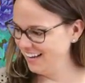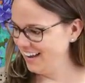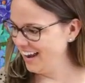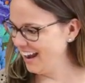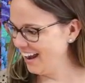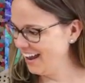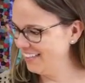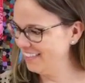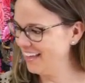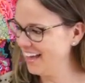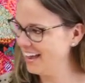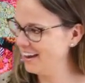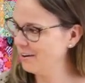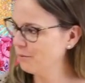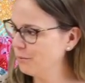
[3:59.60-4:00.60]
And
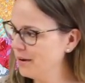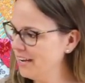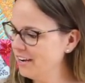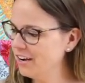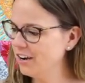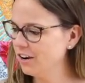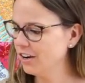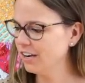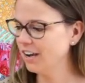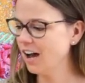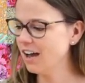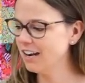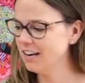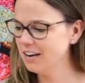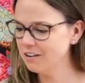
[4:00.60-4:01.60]
then we
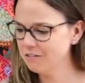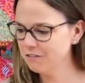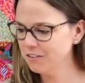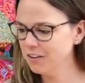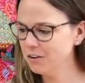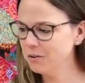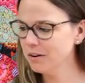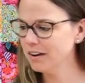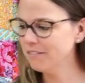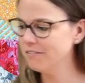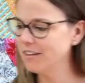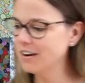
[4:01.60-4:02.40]
got in a few of their